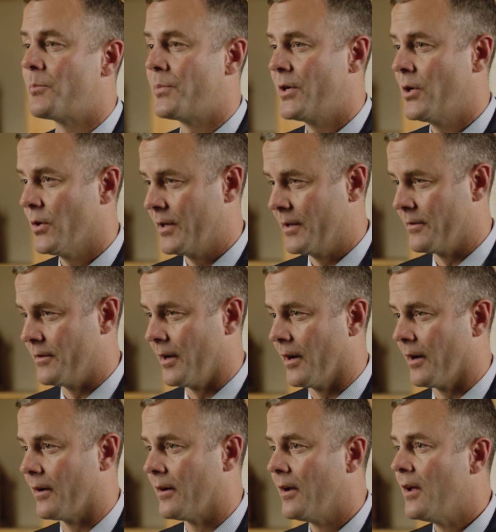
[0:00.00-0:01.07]
period
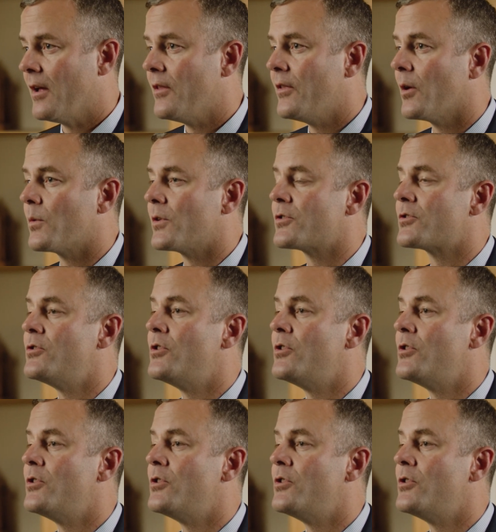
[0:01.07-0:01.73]
there was